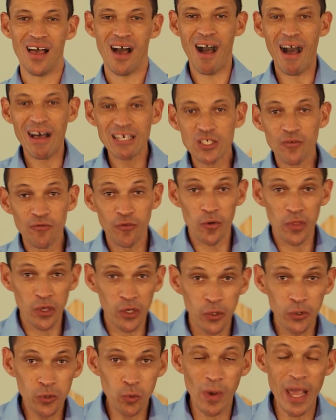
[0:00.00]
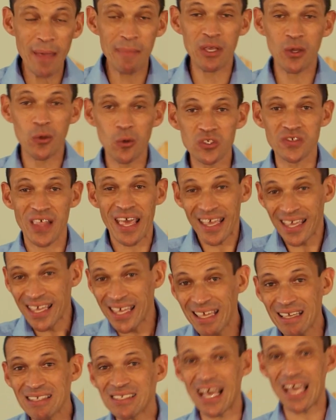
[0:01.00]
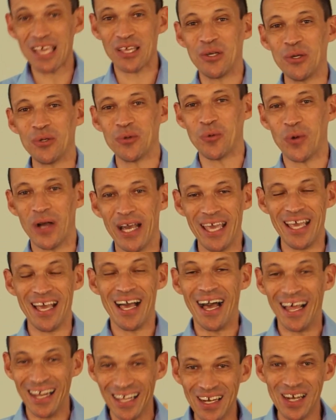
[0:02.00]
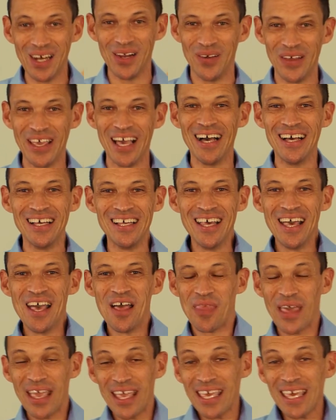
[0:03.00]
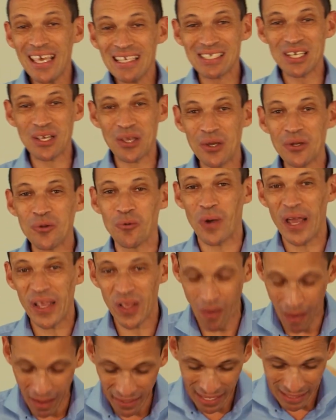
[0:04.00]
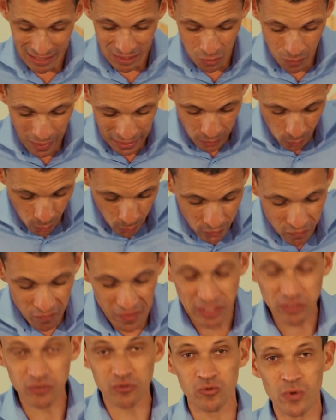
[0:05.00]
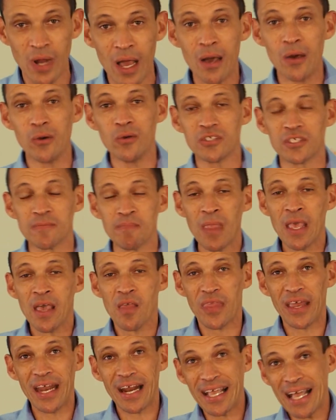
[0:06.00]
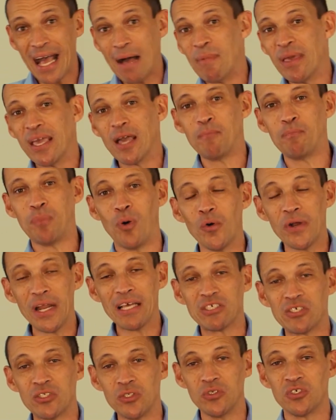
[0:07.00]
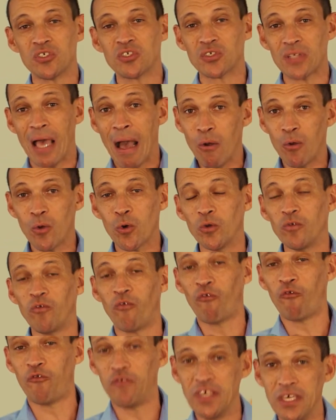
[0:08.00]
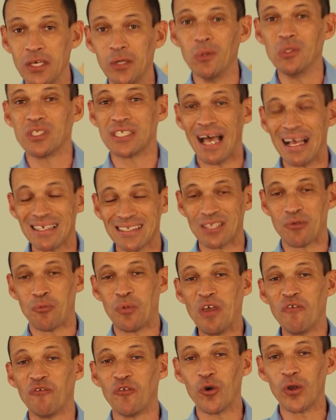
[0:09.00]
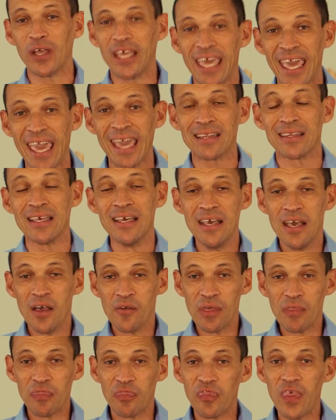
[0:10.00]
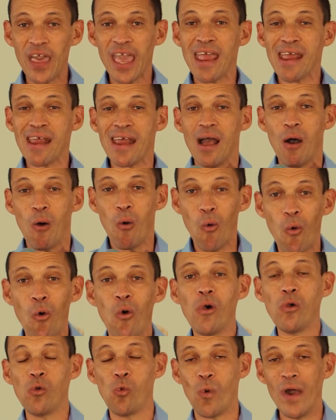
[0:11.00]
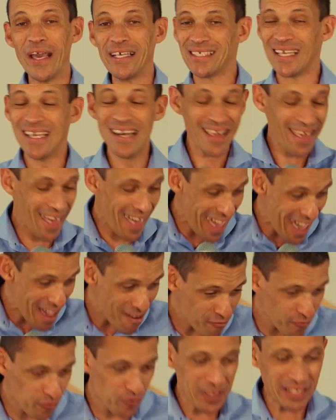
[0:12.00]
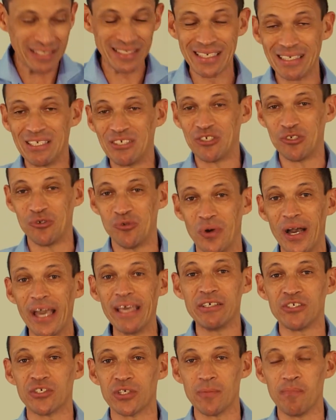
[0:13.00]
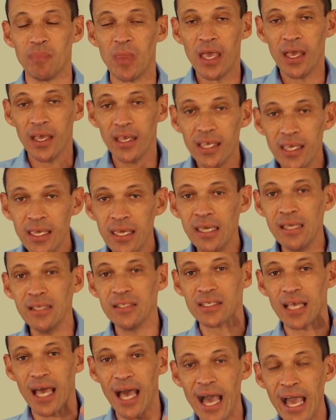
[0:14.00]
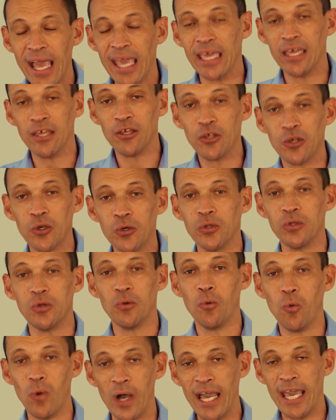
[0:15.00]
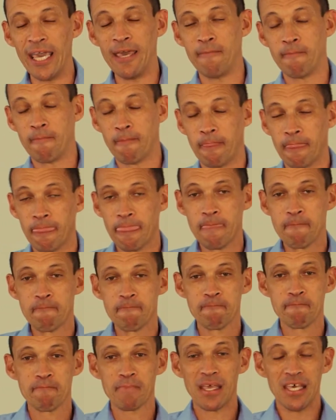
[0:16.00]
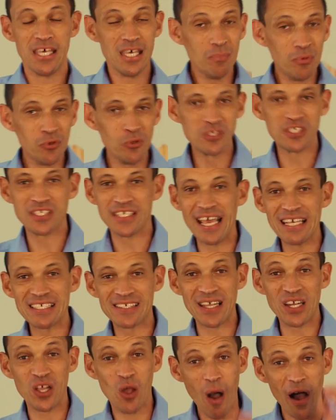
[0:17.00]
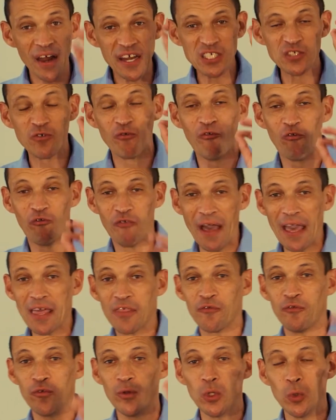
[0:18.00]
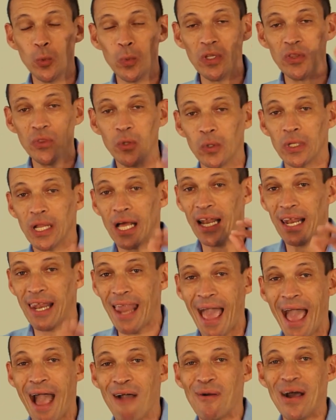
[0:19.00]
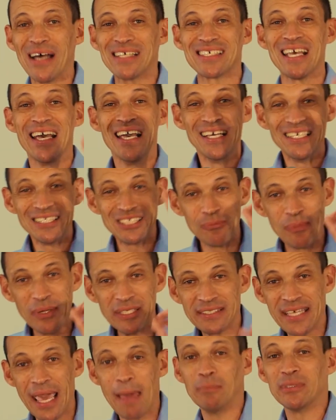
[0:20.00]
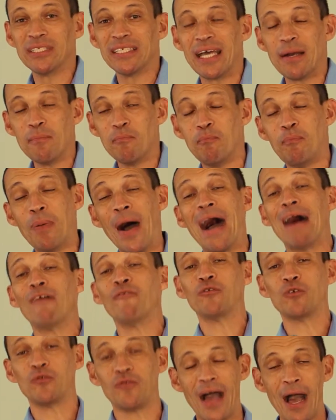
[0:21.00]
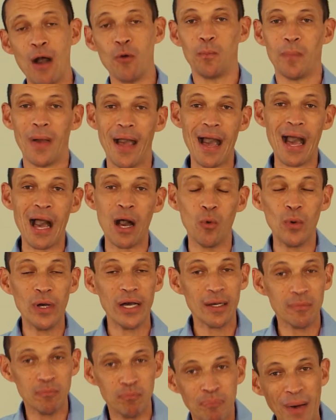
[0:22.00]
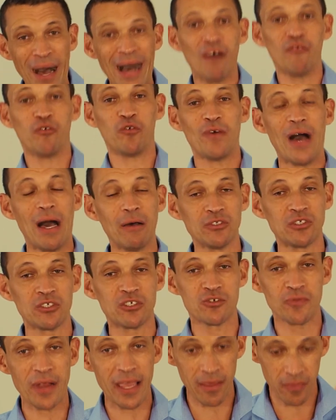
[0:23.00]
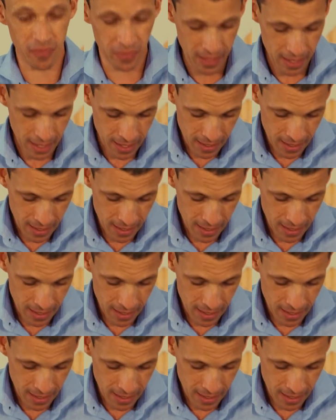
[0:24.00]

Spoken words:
Ask for the good way, because there is a good way. Hallelujah. There is a good way. God doesn't want all of these roads that are coming upon us to so confuse us that we forget that there always, in every situation, is a good way. Hebrews says that God is faithful, who will not allow us to be tempted above of our power, above of our strength,